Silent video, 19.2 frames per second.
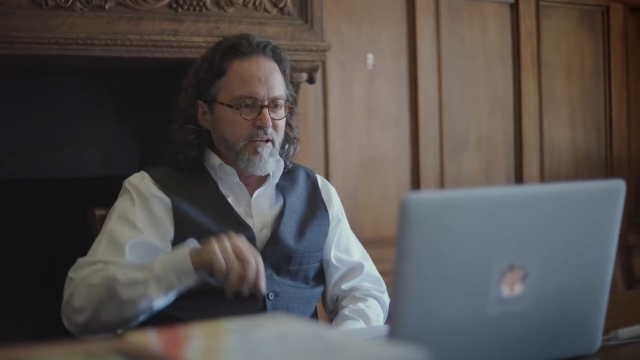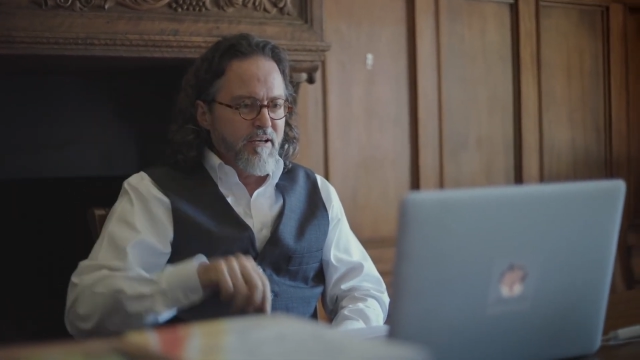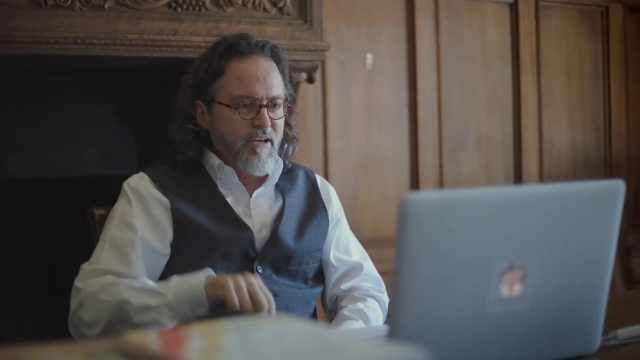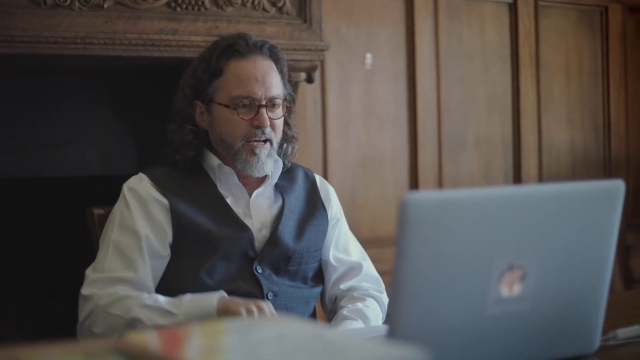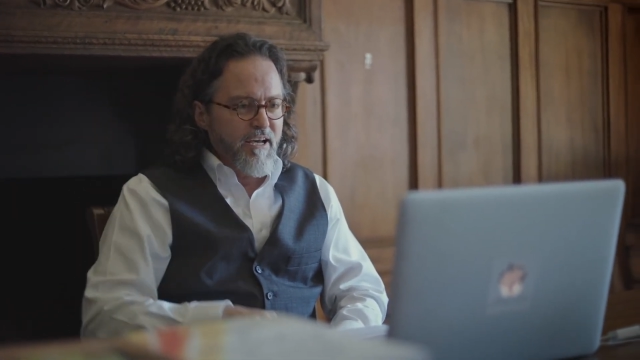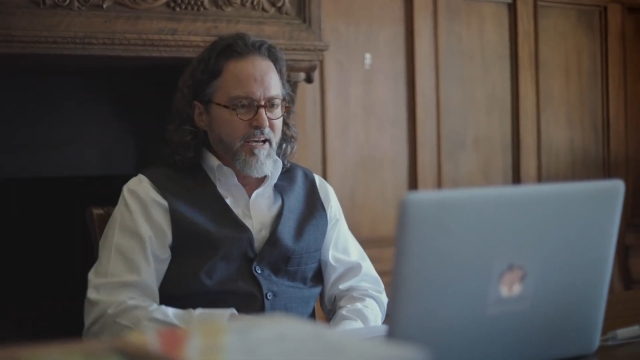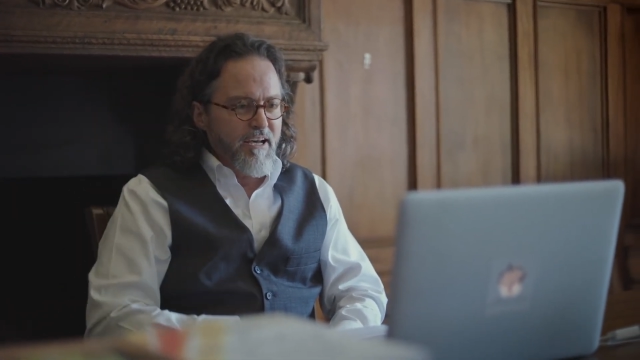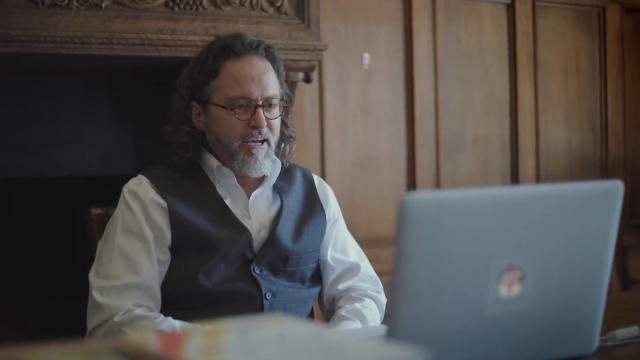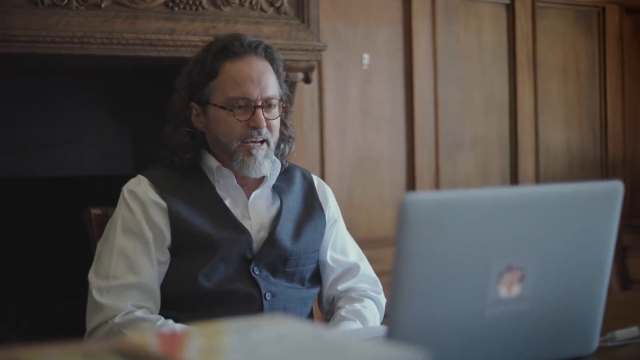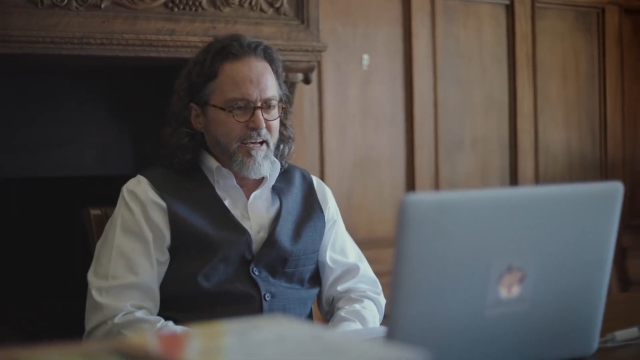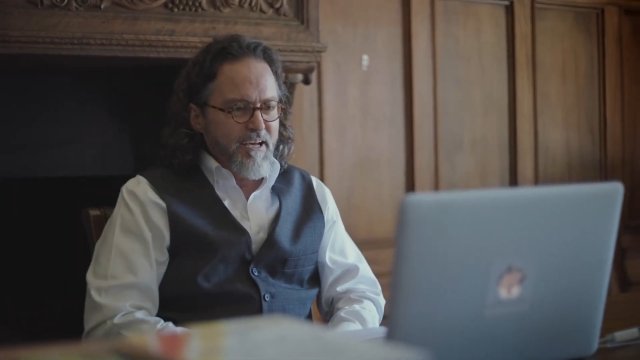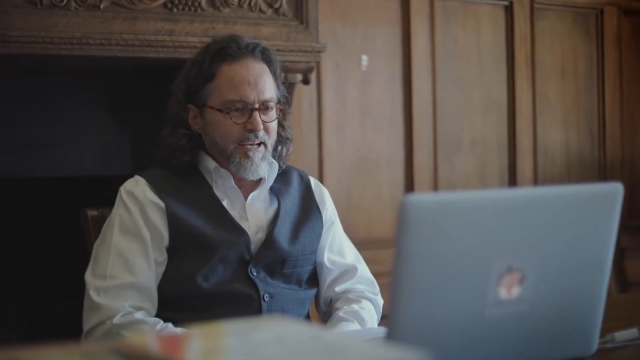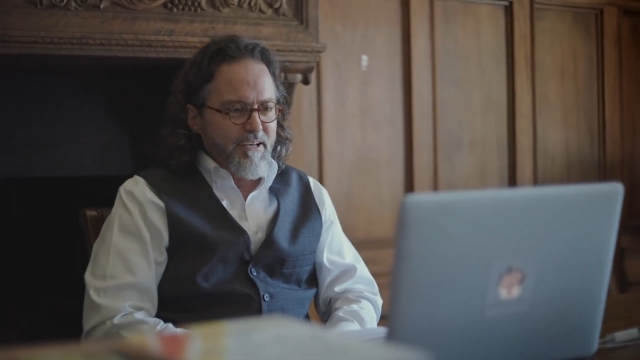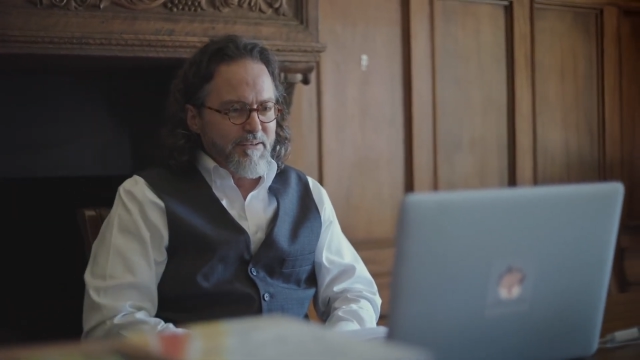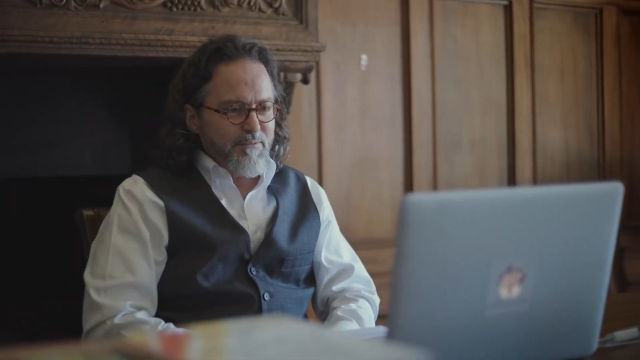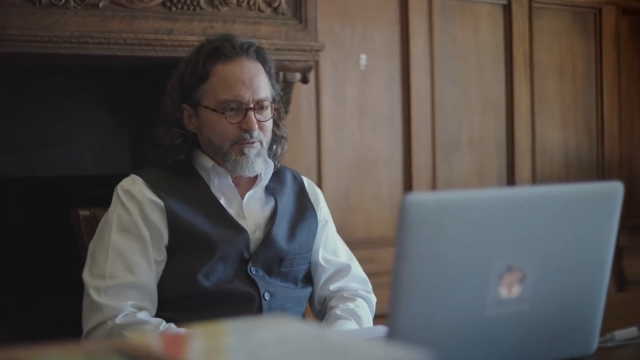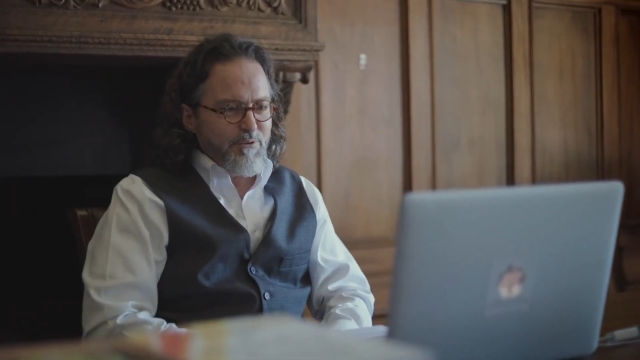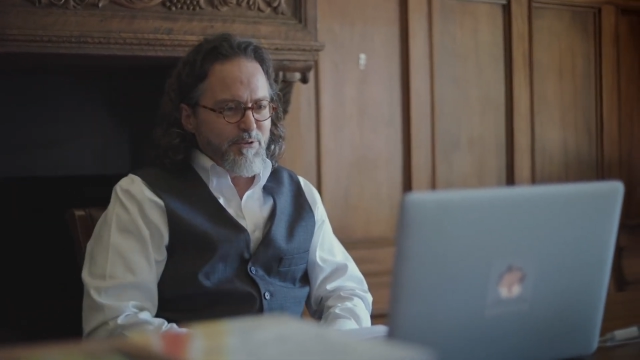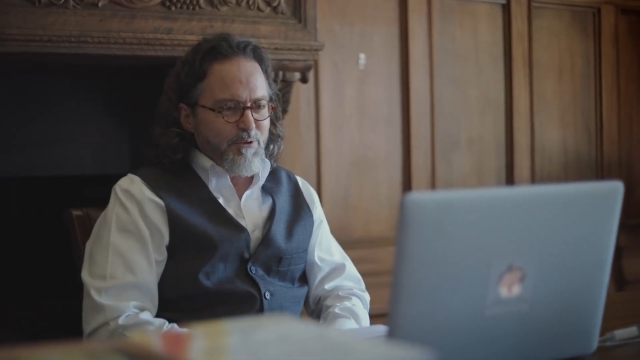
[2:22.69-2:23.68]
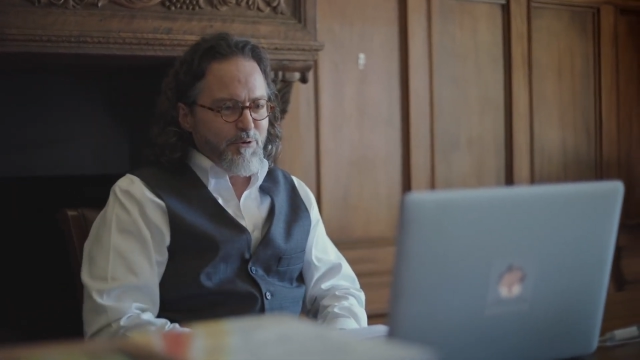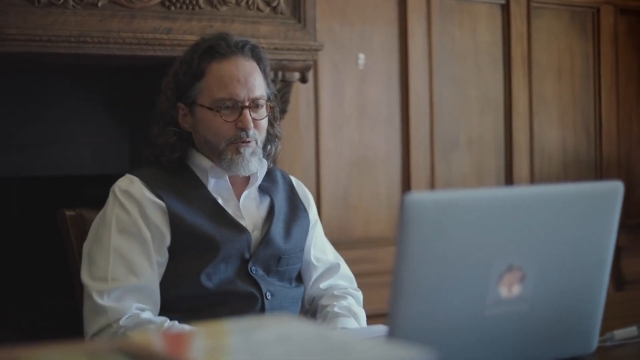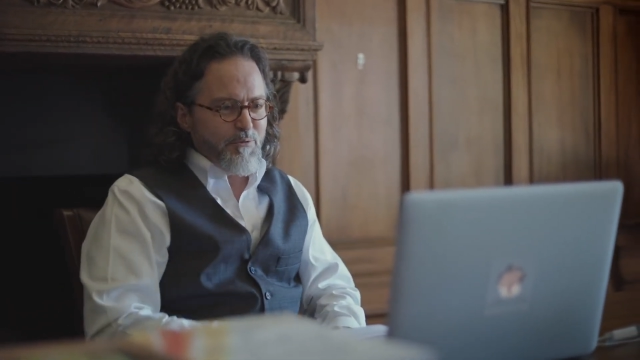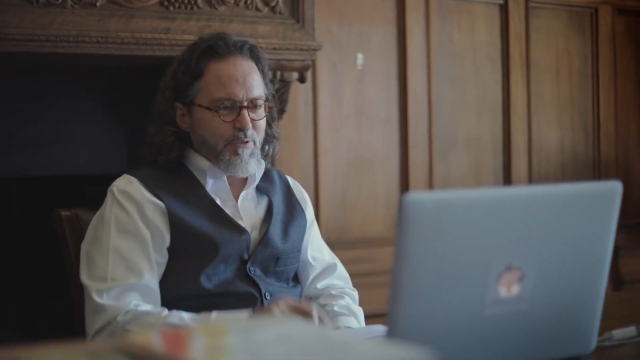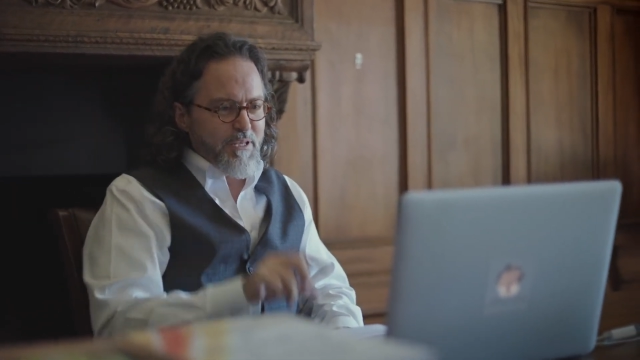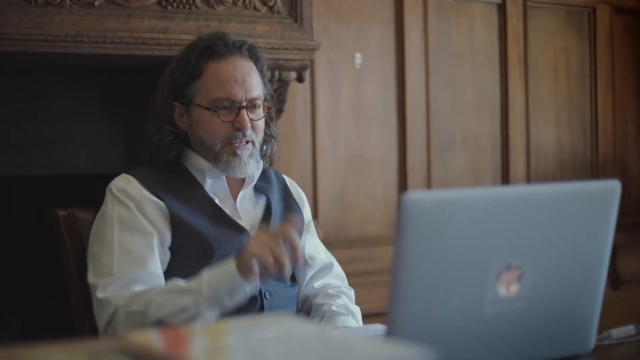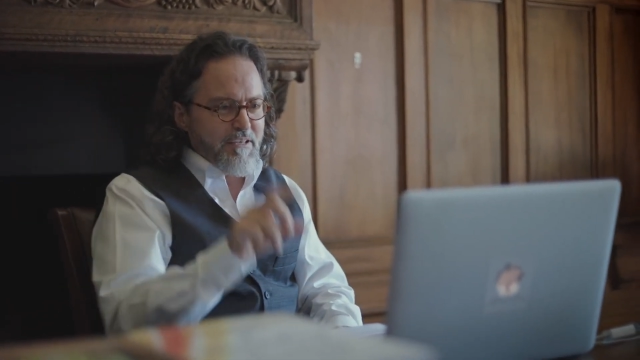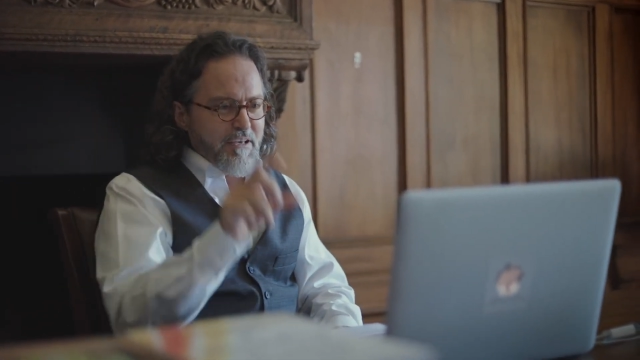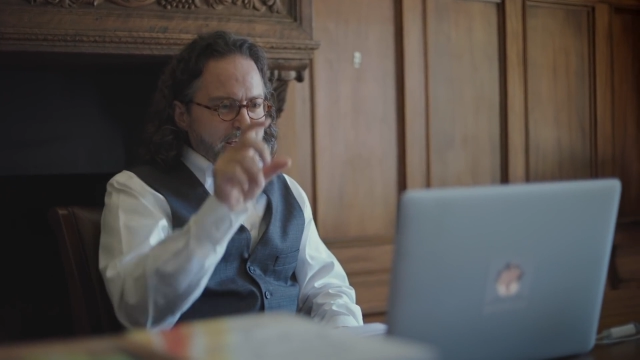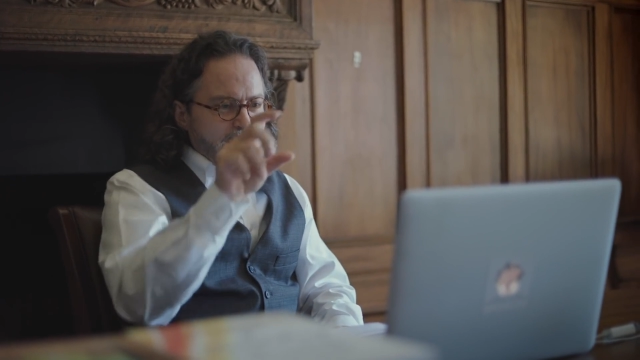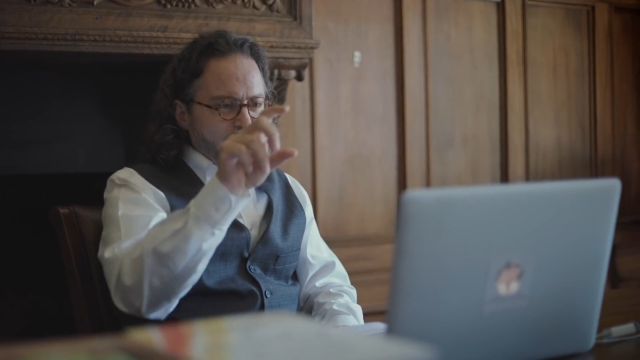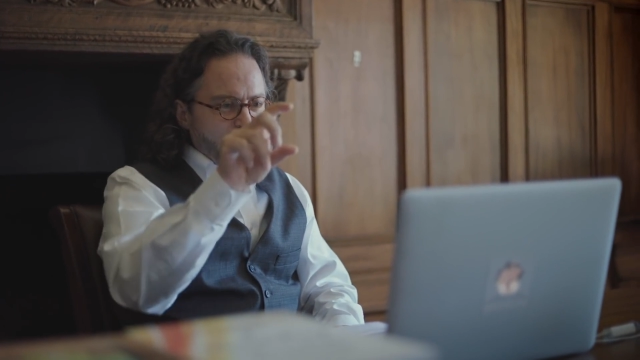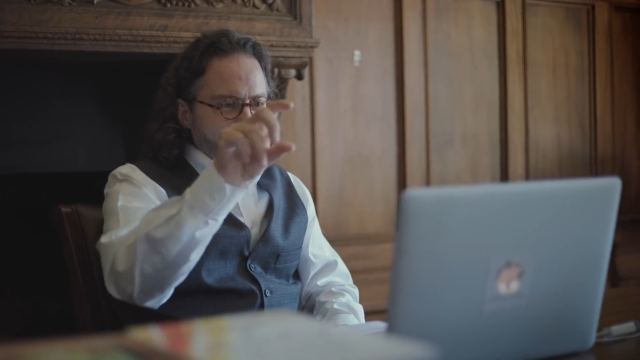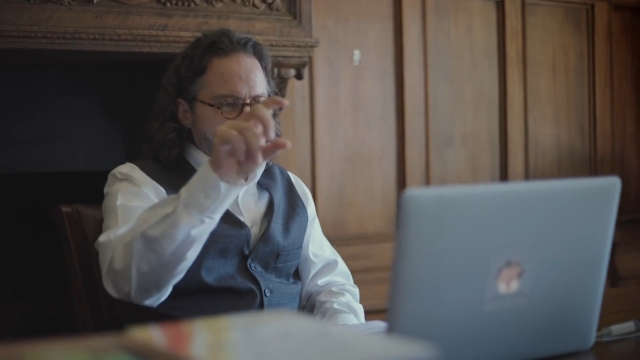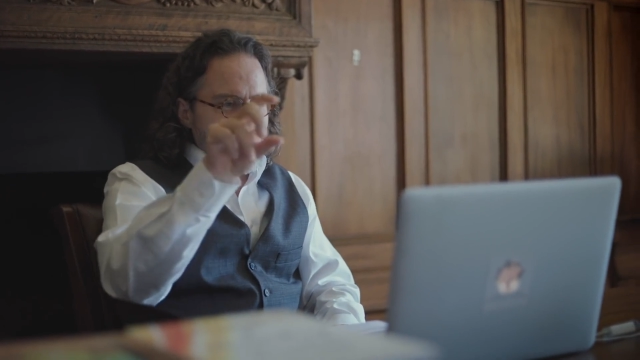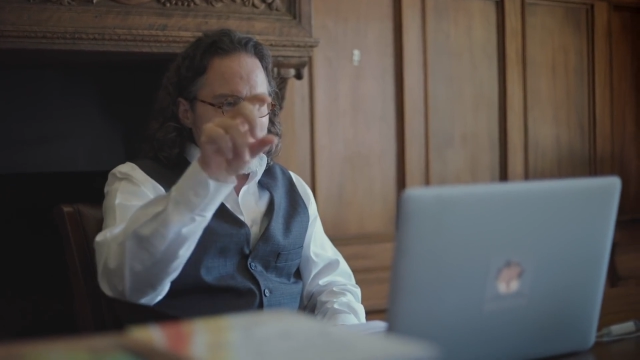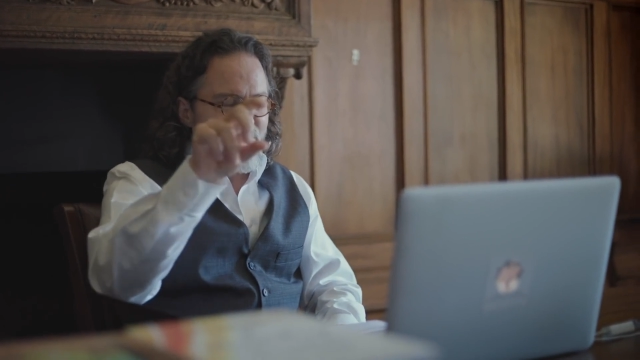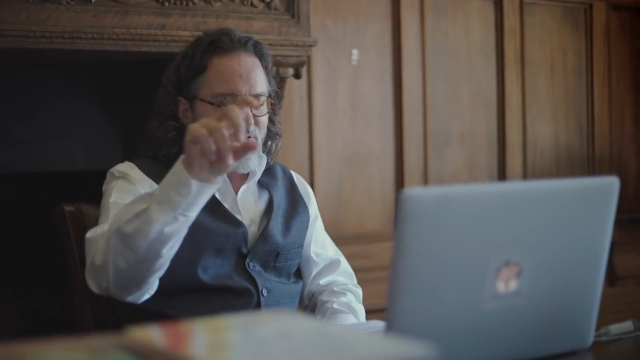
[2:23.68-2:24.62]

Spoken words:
The